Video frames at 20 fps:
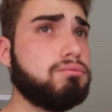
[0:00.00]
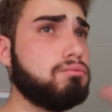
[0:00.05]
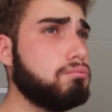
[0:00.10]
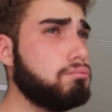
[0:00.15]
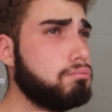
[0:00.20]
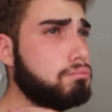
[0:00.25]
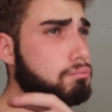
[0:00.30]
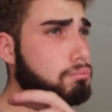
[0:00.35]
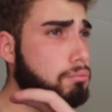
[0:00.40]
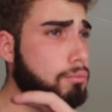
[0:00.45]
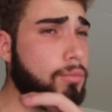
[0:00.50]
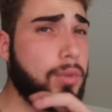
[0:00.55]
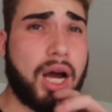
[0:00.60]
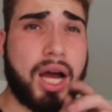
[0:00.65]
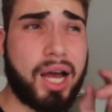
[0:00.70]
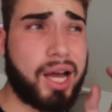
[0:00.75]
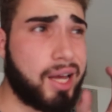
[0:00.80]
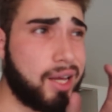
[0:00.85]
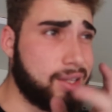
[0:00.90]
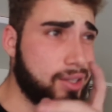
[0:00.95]
mm,
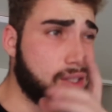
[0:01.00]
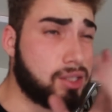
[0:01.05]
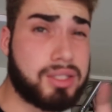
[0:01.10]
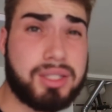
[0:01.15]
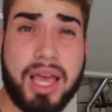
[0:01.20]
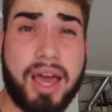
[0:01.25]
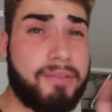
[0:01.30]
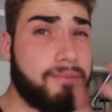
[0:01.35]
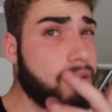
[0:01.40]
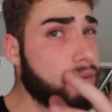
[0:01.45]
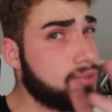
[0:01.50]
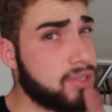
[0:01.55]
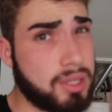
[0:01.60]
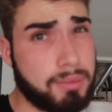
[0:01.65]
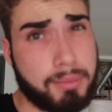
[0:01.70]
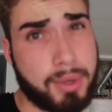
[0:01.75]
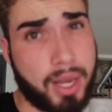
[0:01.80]
about ten, fifteen